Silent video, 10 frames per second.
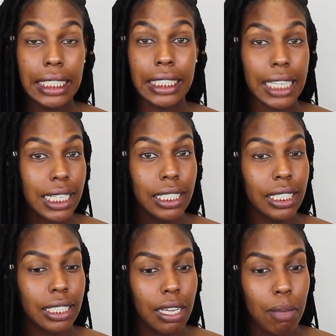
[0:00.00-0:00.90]
it
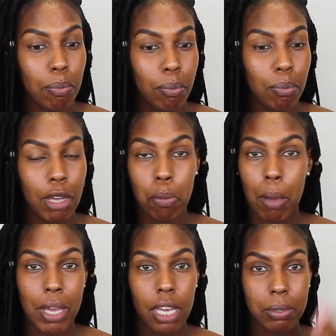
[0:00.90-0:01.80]
doesn't make
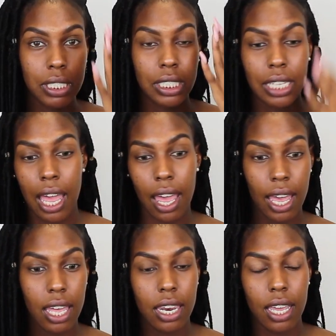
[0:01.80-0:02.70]
my makeup
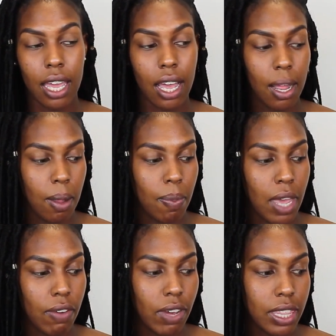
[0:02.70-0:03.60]
slide.
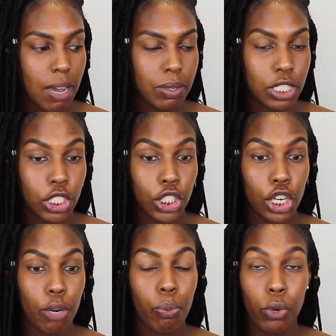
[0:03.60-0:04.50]
Um, I find that with
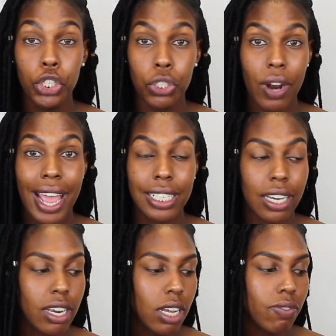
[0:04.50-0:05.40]
certain
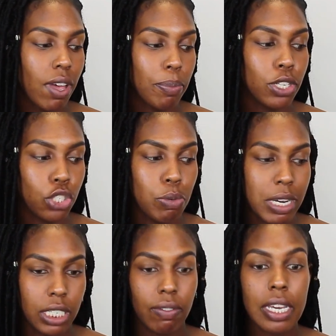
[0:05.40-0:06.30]
moisturizer, if I put too
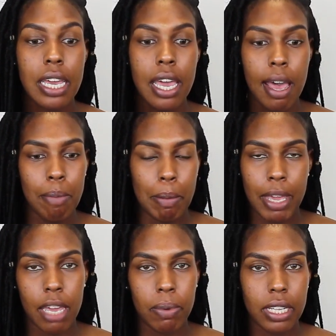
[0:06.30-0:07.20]
much of it, my
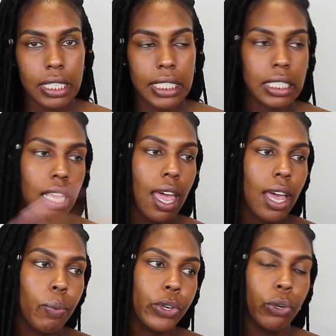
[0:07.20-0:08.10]
makeup can
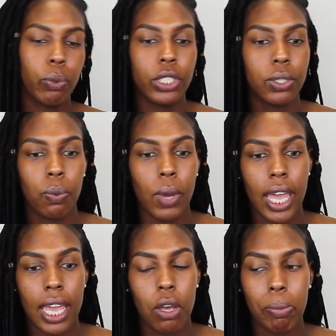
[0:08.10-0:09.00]
slide which or which
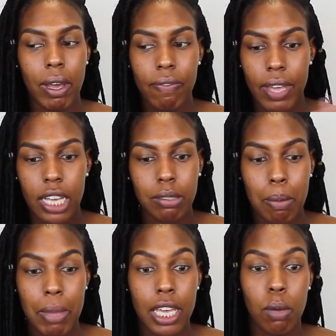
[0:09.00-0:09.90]
way on my face.
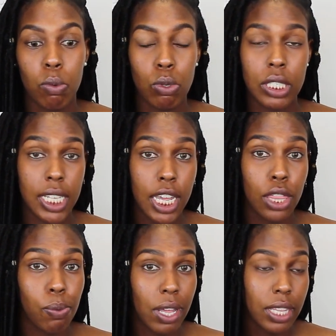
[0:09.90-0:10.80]
My makeup won't
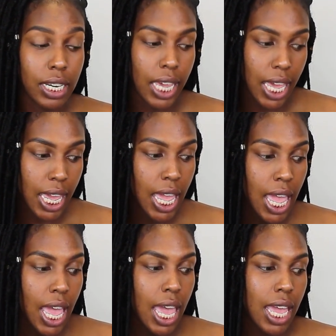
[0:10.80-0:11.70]
stay throughout the day.
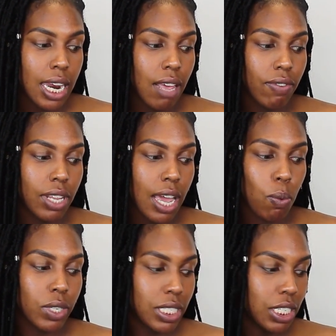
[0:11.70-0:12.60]
And I feel
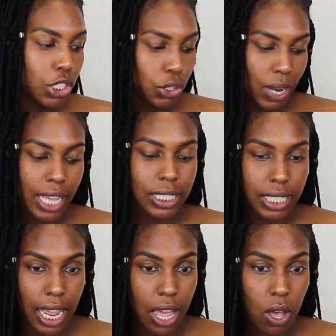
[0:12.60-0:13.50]
like once this
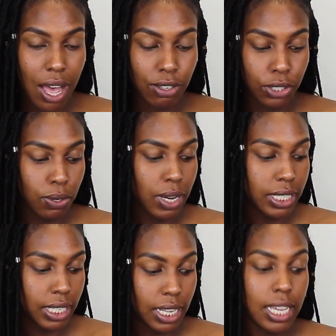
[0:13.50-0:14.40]
dries down, I'll show you
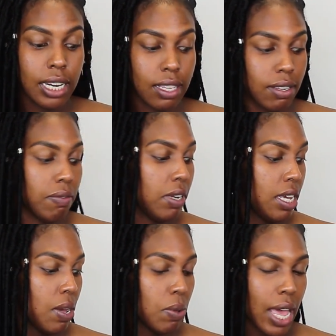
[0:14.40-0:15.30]
guys at the end of the
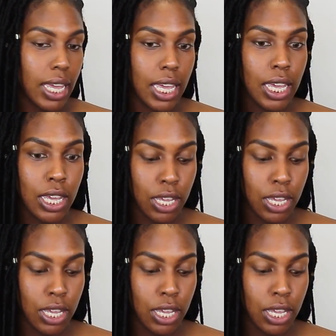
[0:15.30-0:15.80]
video, like,